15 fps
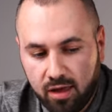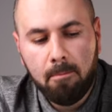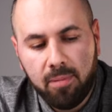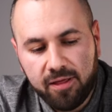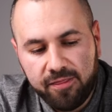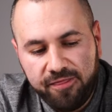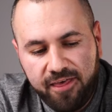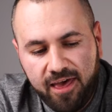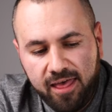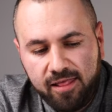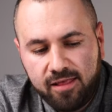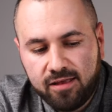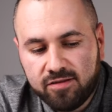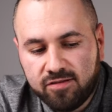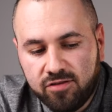But that
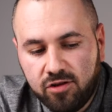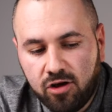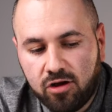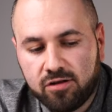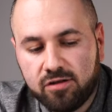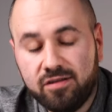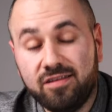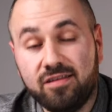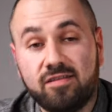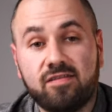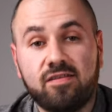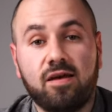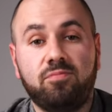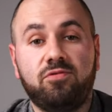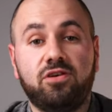is not the
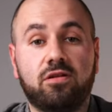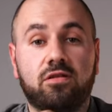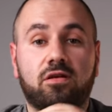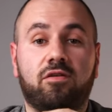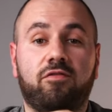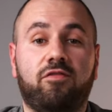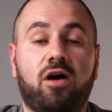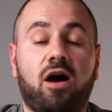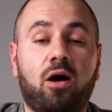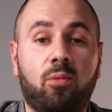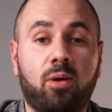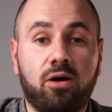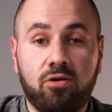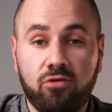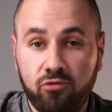subject of
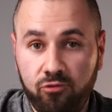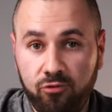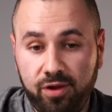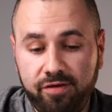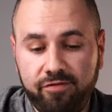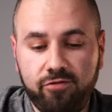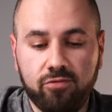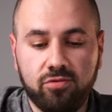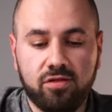our review.